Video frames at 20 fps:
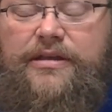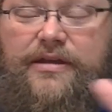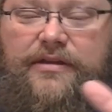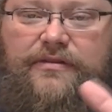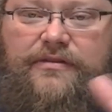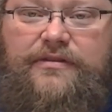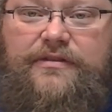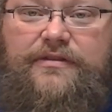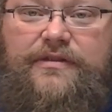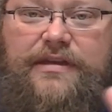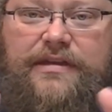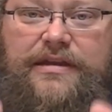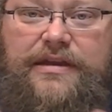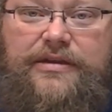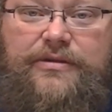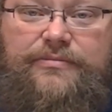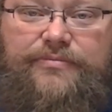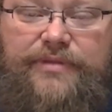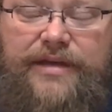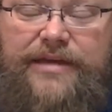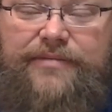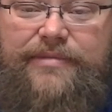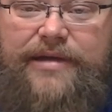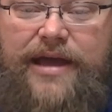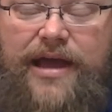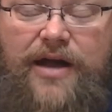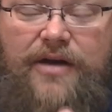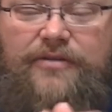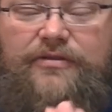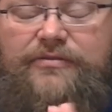It doesn't to say that I don't play at my
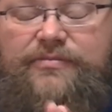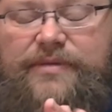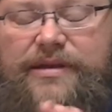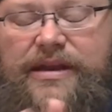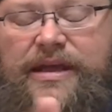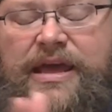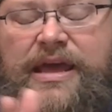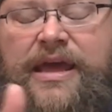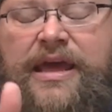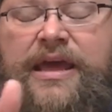house, but